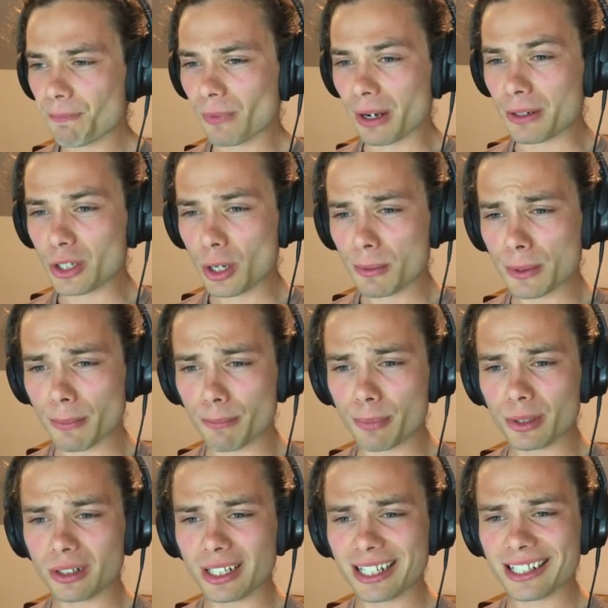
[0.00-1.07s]
In terms of
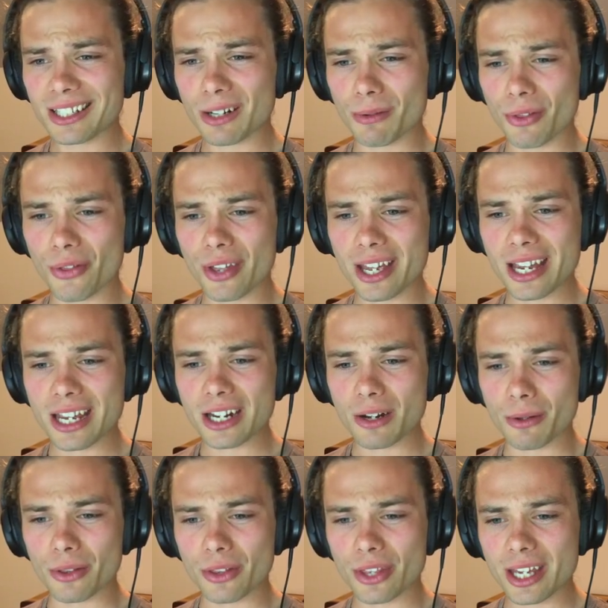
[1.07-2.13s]
buildings, no one there, no
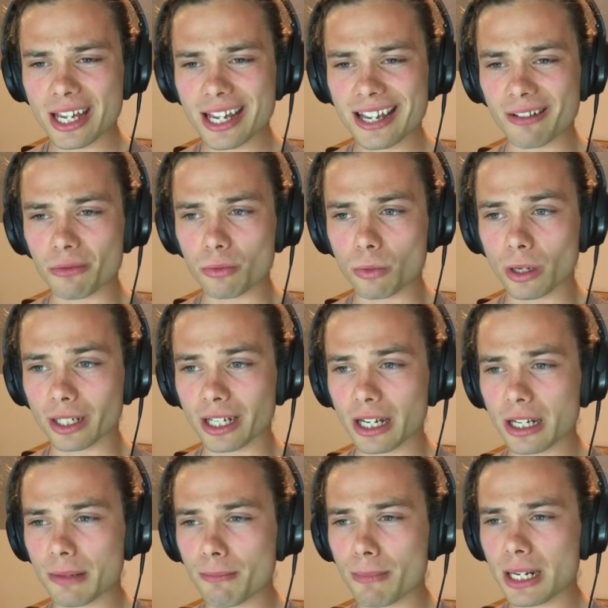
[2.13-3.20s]
one there. Oh,
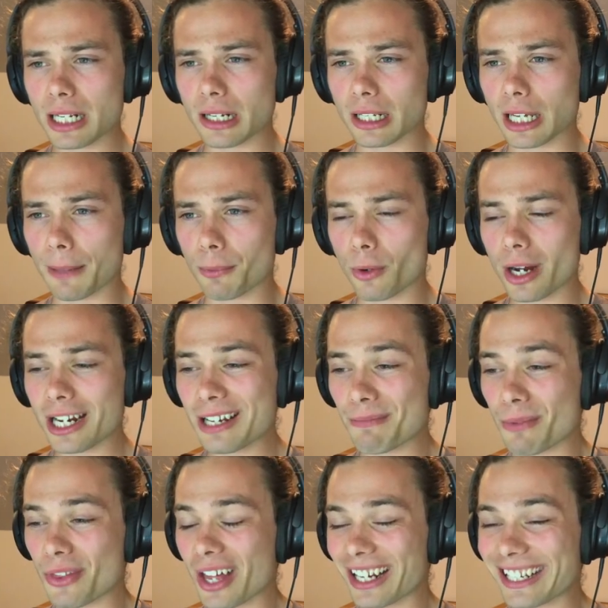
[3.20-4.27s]
okay, immediately upgrading,
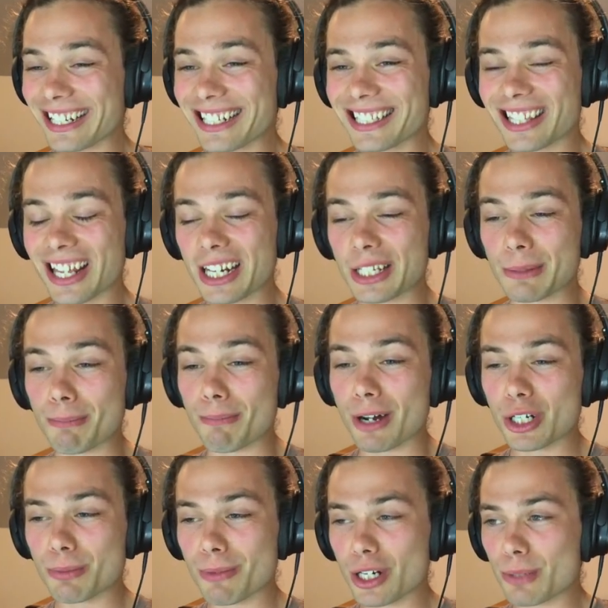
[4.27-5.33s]
but I guess that is
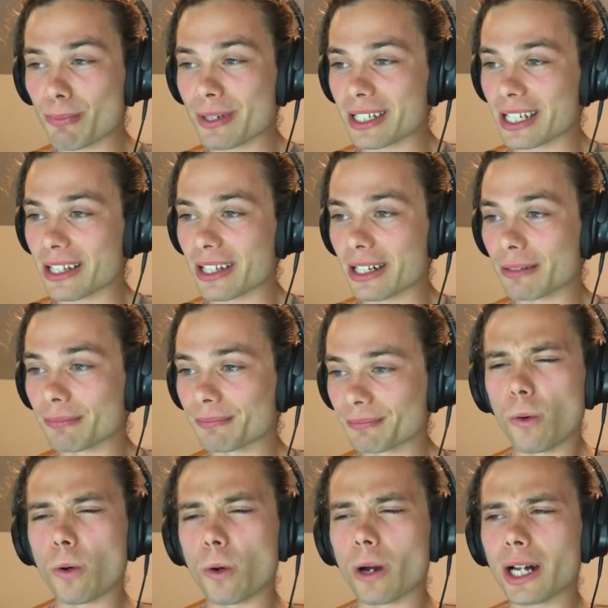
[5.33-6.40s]
much busier then.
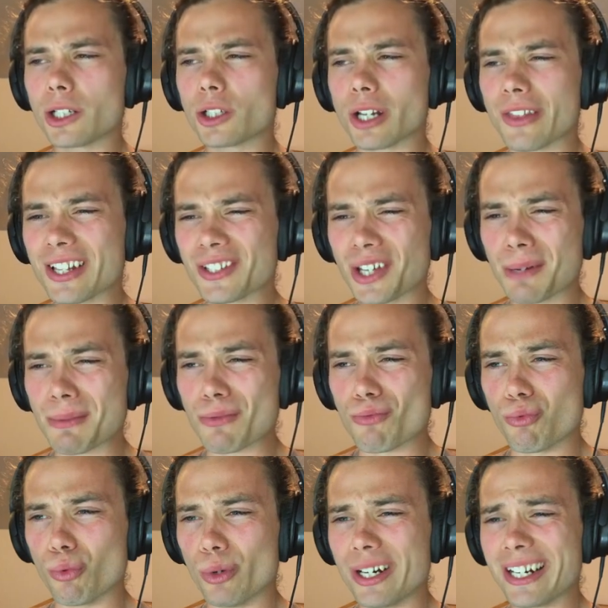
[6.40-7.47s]
Oh, actually, that's going to be
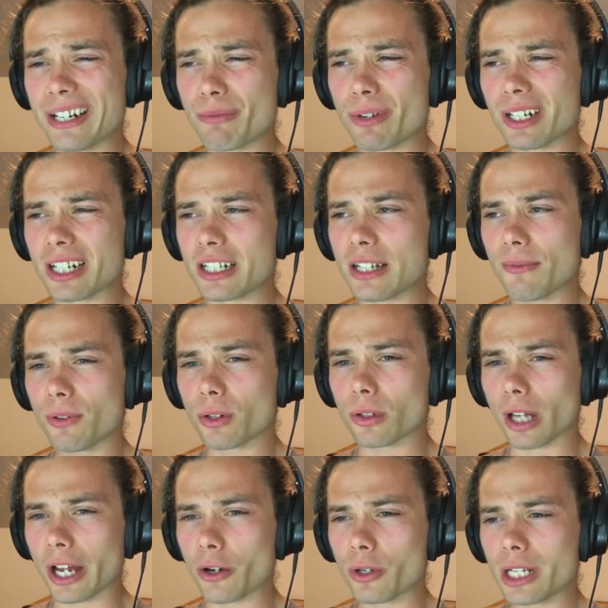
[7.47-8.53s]
really difficult.
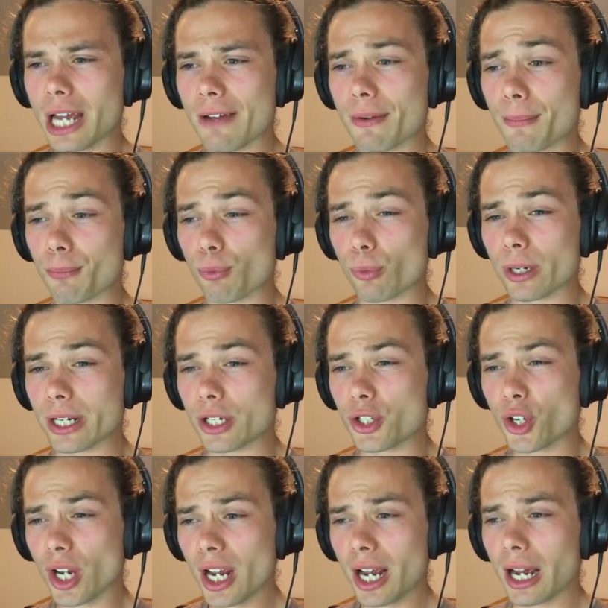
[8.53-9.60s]
I only have a
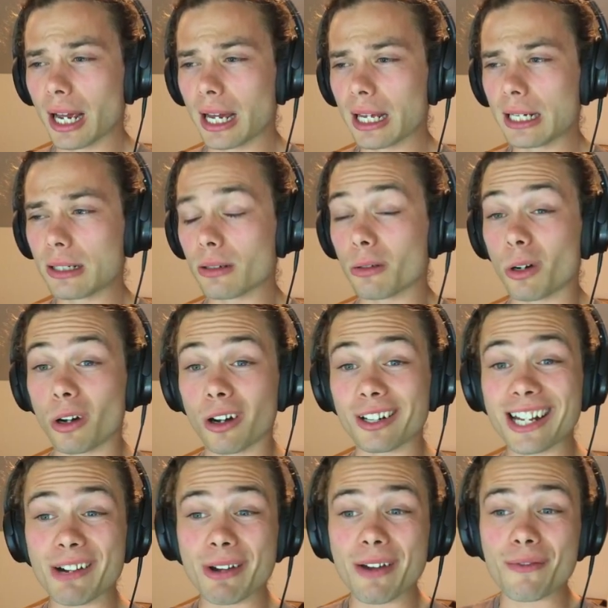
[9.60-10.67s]
bridge, and oh,
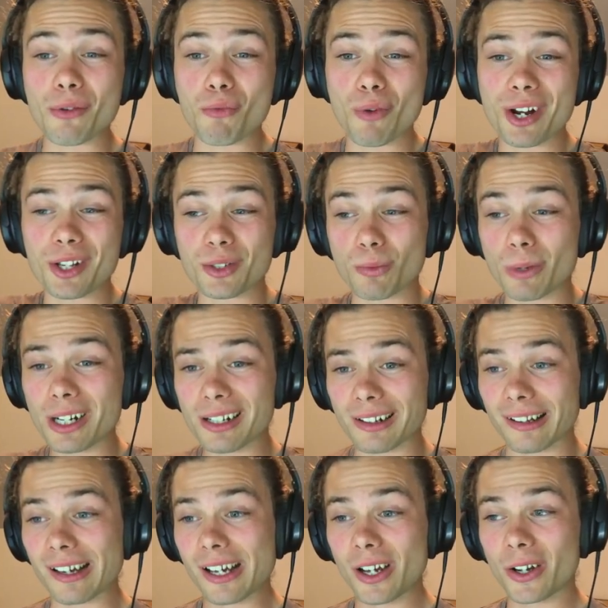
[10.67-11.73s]
now I have a red as well.